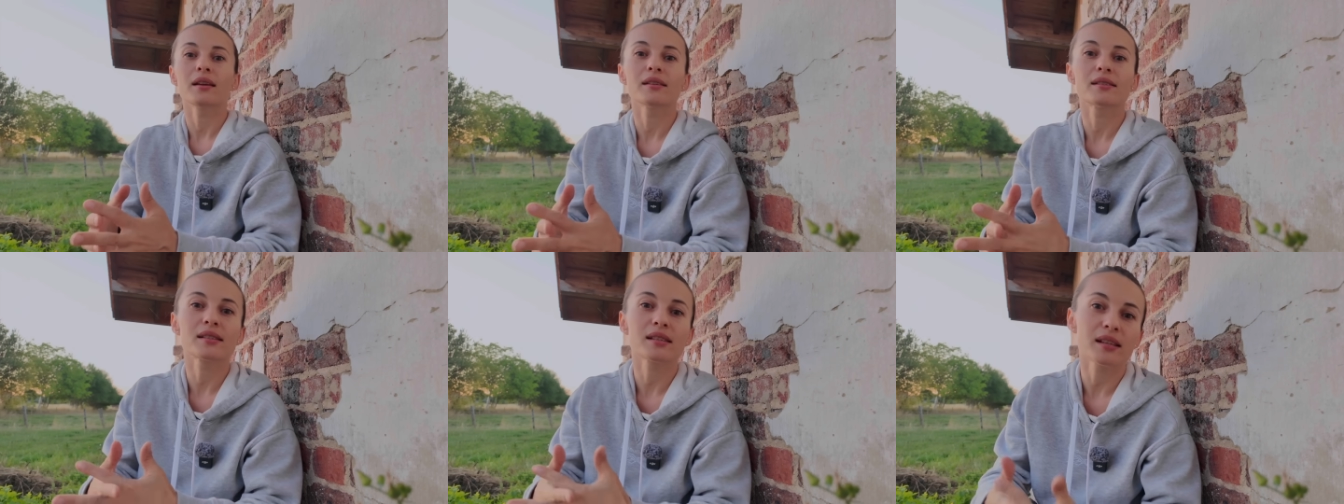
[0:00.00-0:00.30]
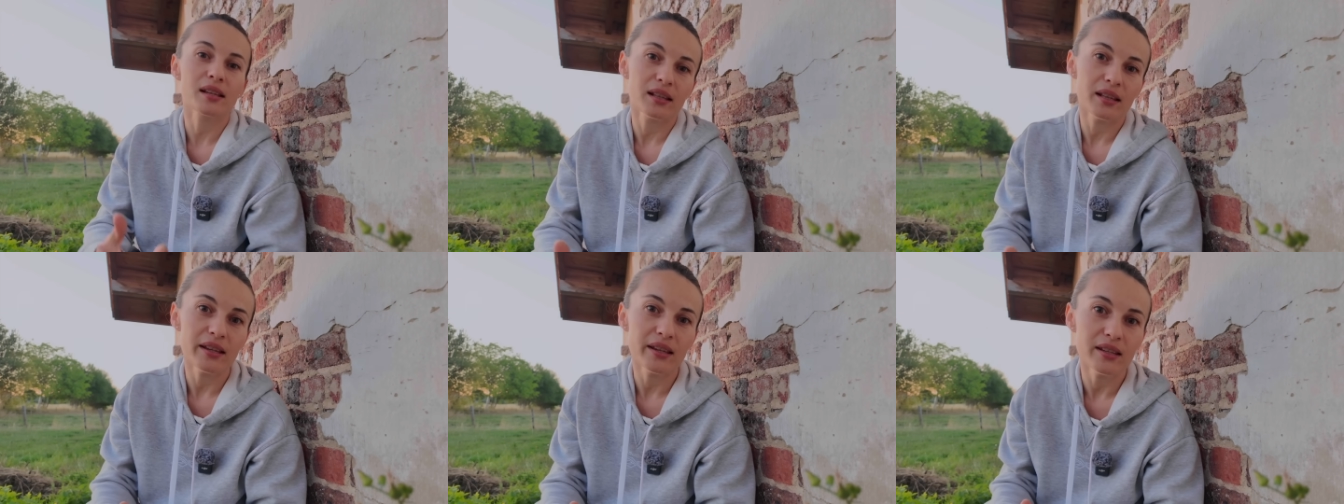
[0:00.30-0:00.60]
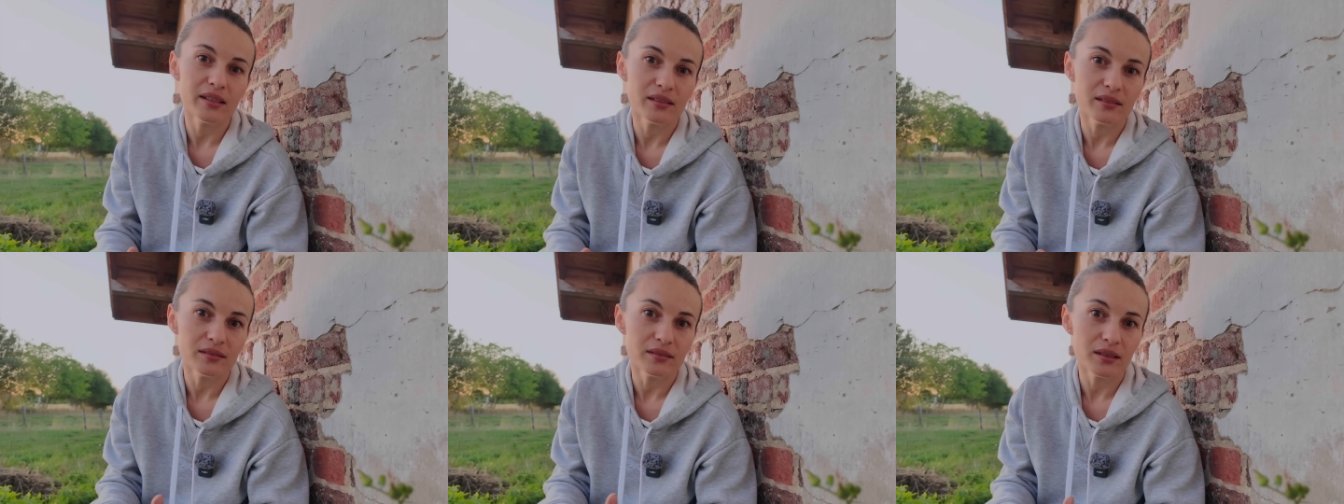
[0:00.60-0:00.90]
It's
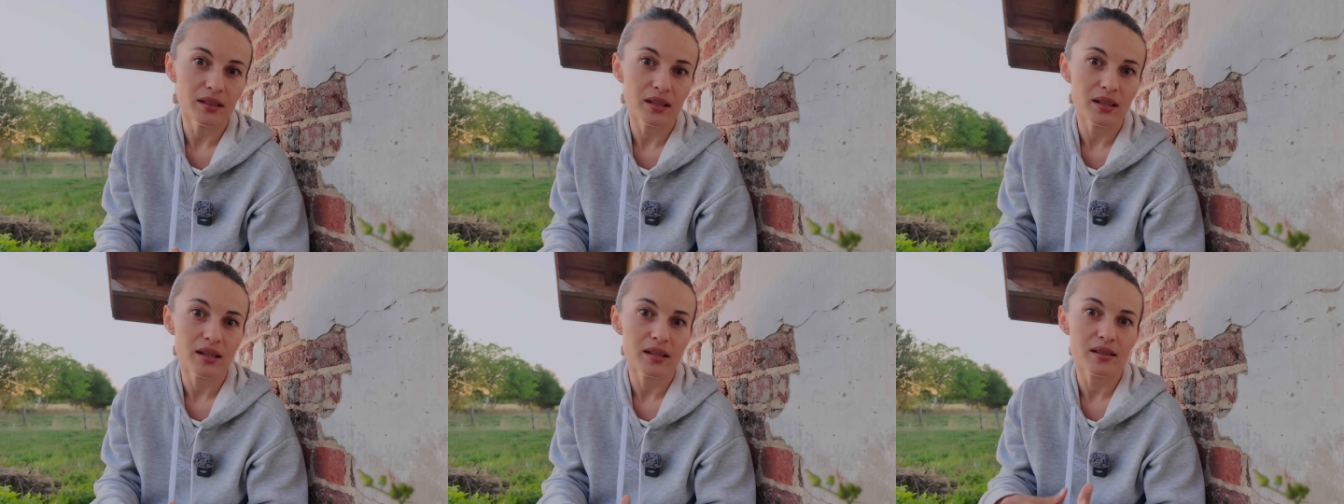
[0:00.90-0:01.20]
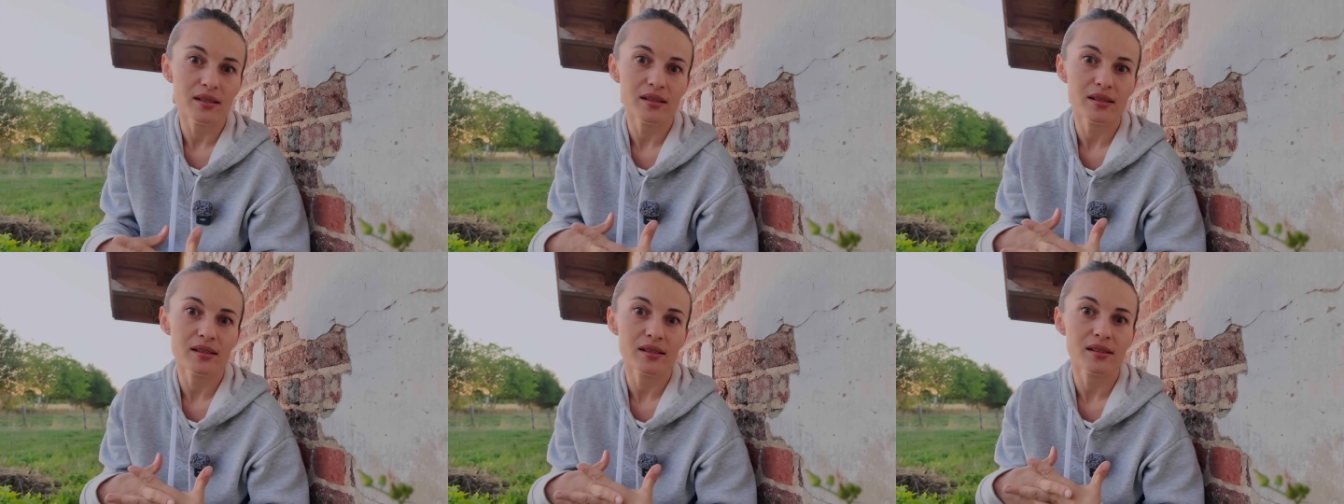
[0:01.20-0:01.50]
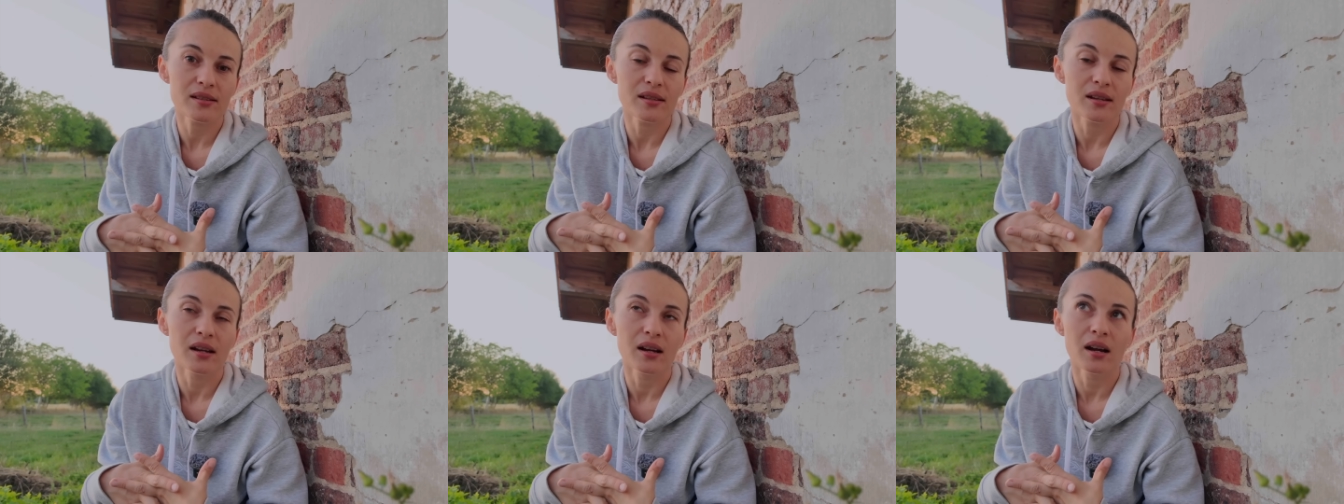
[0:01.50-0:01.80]
clean,
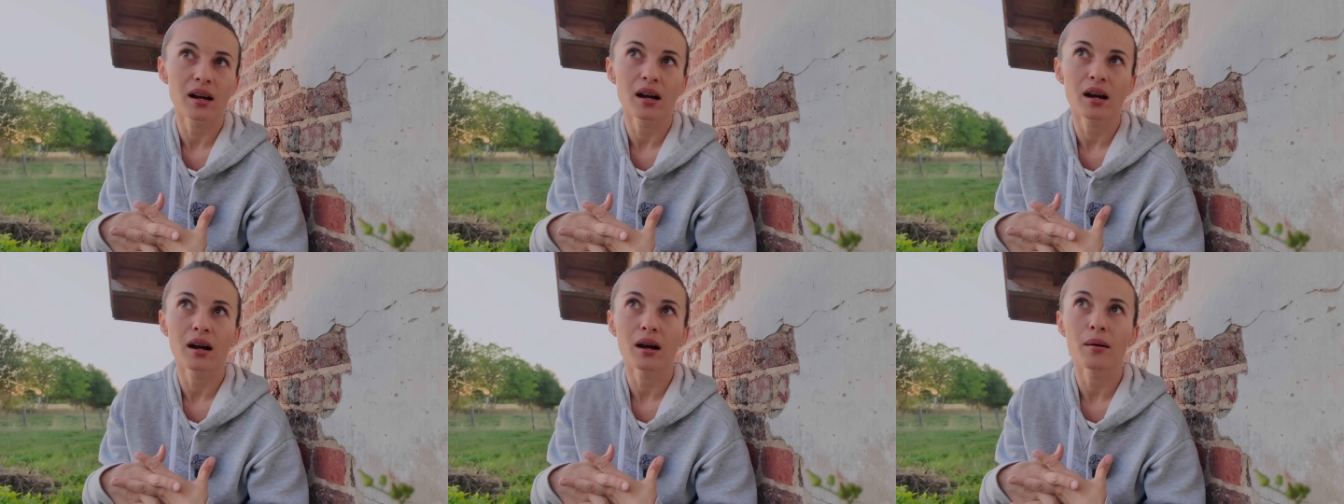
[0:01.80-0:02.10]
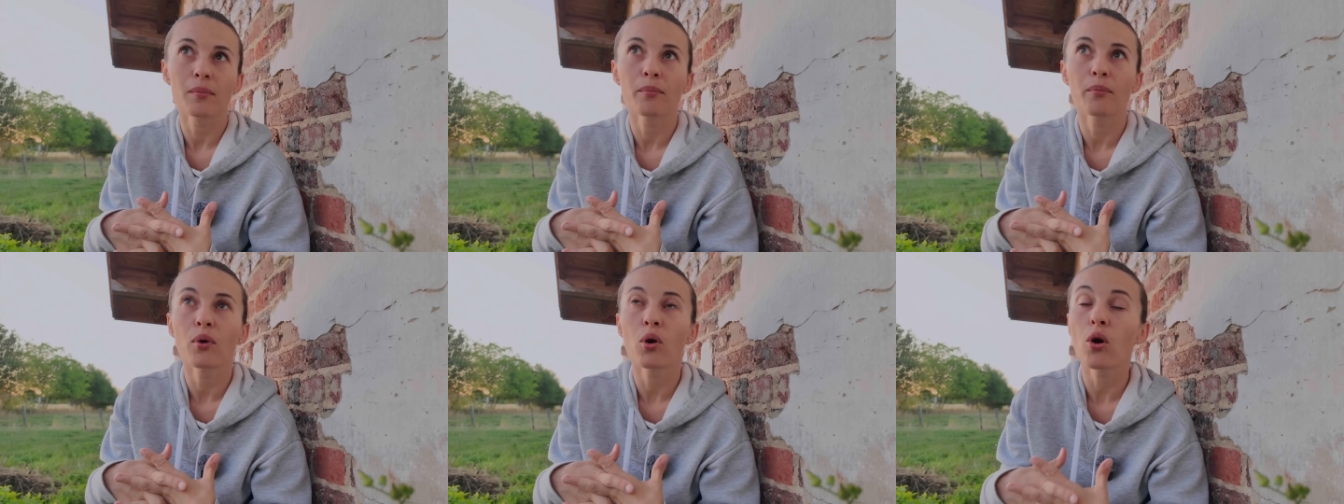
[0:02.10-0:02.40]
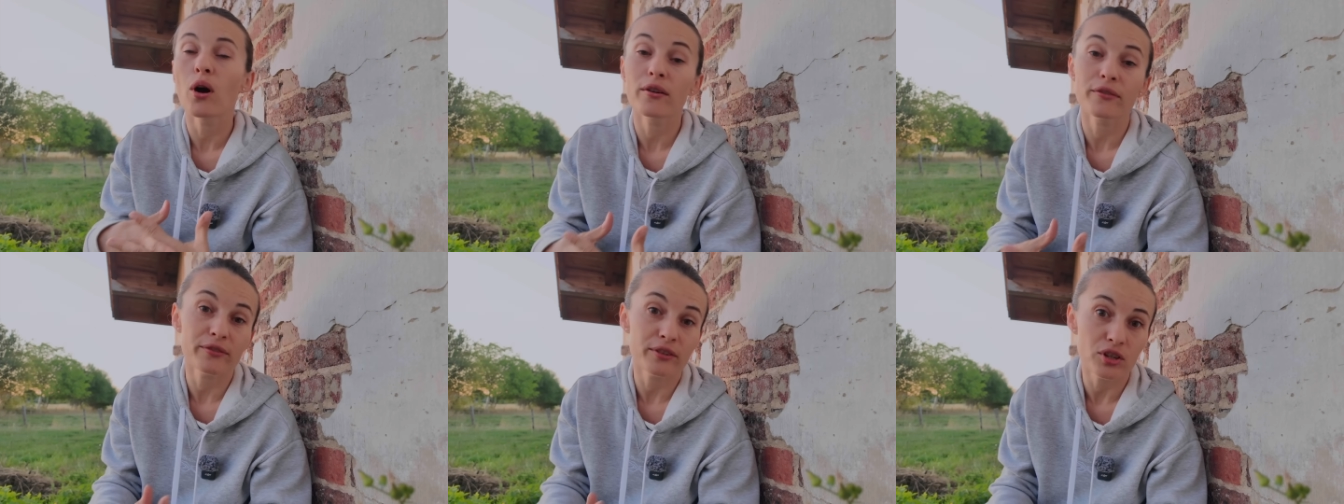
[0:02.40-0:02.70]
it's uh,
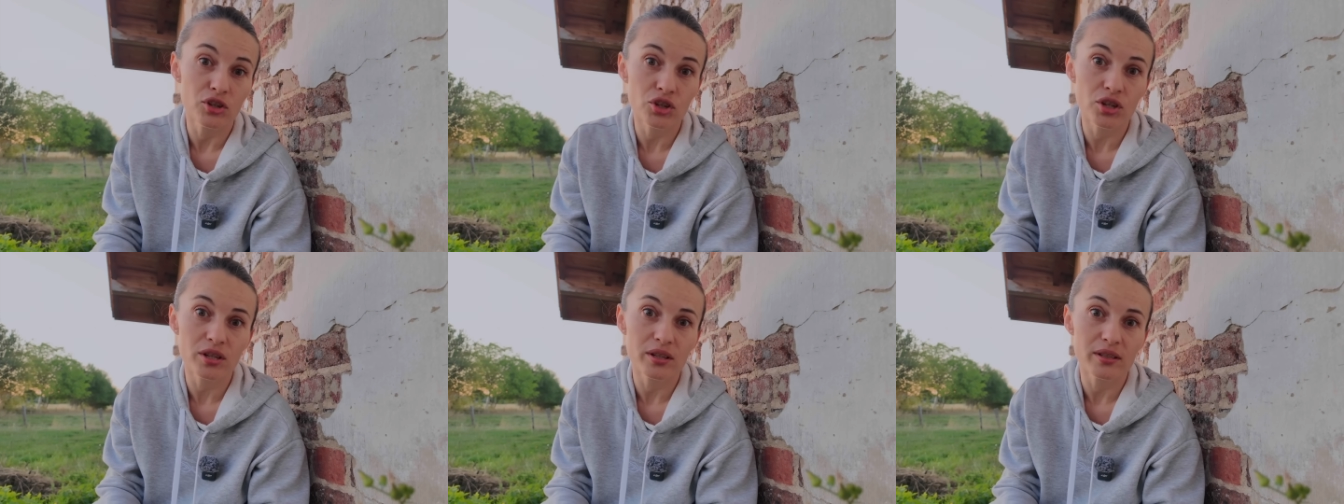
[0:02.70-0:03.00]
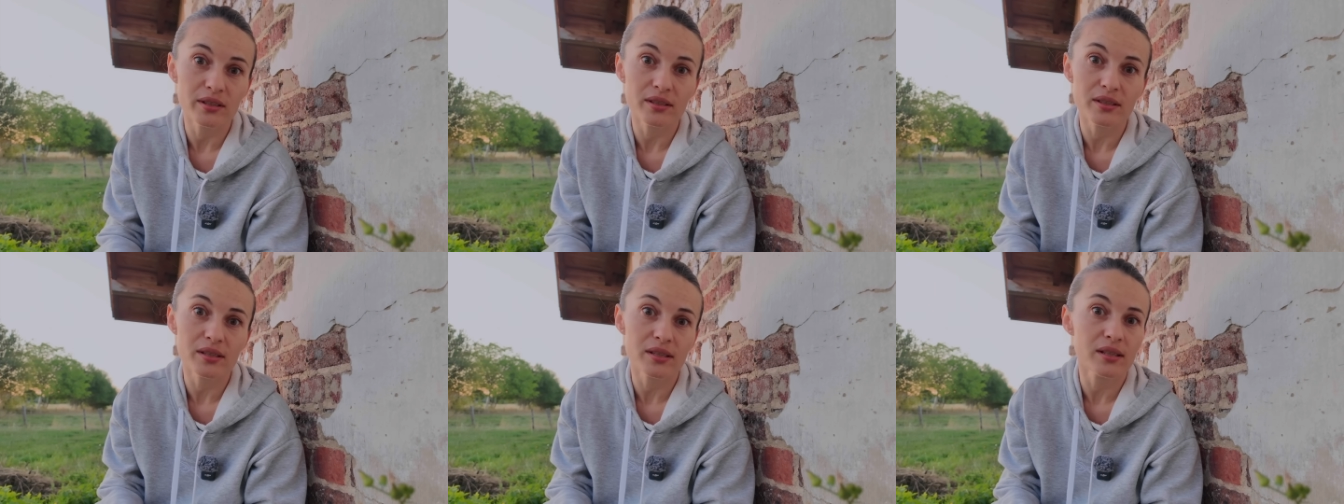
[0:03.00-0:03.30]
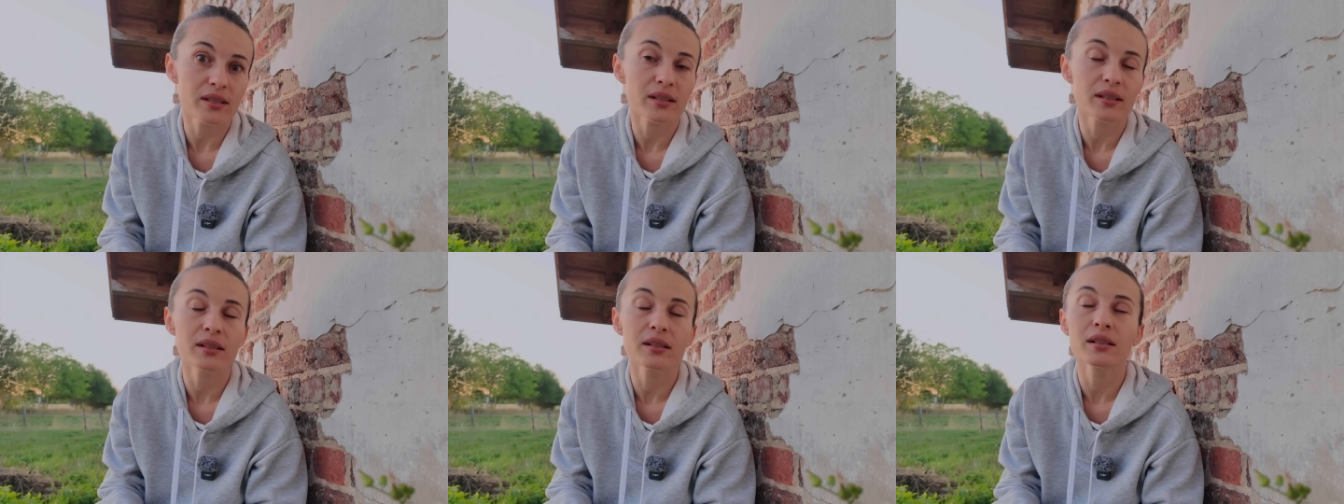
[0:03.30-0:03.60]
more
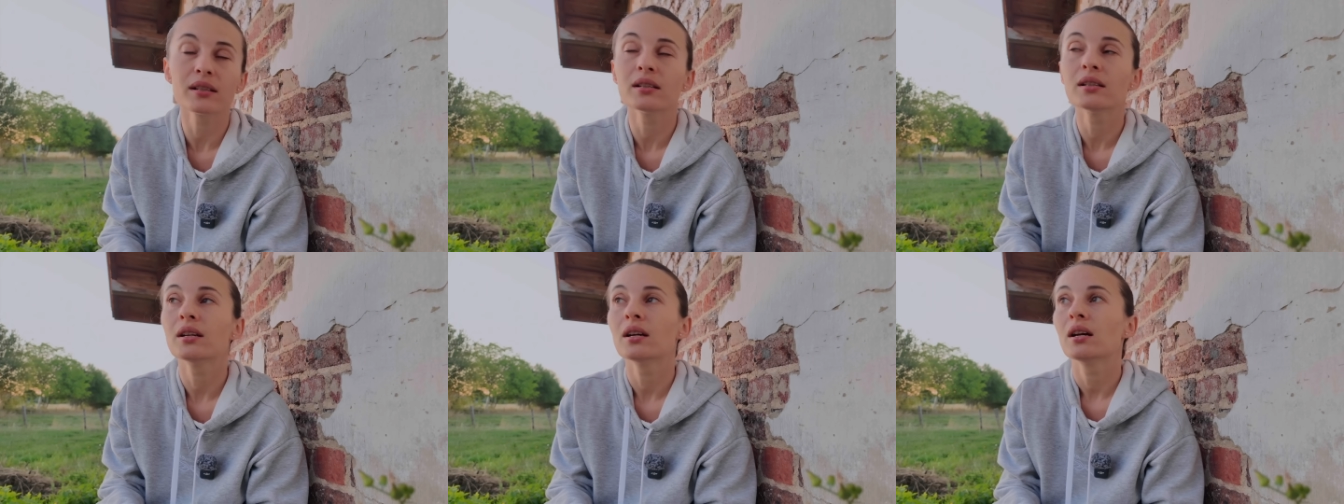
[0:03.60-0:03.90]
efficient, uh,